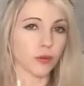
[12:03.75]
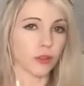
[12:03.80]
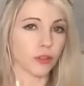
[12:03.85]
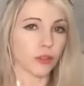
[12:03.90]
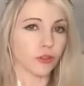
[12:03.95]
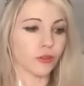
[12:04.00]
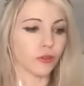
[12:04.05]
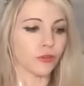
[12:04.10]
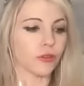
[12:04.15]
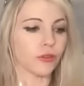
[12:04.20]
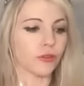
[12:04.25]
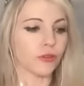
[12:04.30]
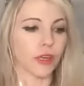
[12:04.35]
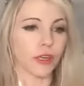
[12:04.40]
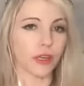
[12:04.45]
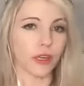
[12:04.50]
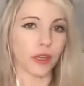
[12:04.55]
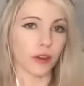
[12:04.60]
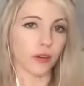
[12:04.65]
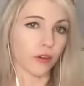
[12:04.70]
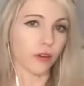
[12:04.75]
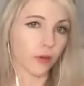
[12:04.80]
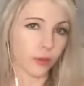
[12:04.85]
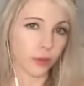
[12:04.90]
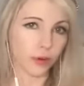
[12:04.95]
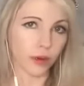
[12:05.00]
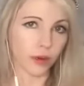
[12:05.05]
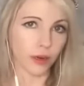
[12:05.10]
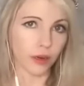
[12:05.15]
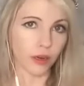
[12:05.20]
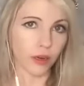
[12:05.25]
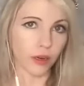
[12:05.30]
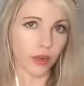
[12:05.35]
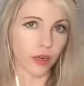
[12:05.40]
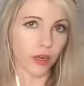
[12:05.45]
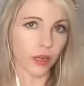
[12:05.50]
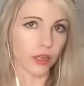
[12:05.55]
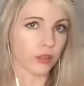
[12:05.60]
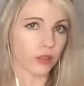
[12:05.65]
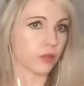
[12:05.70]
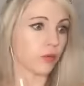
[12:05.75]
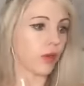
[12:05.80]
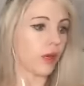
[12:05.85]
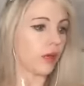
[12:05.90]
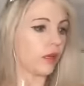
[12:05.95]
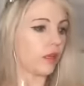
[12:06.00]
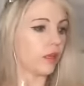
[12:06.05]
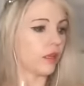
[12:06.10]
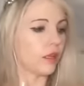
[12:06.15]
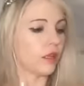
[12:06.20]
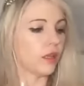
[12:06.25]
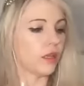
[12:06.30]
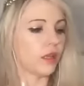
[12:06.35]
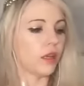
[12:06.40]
with your true divine counterpart as well.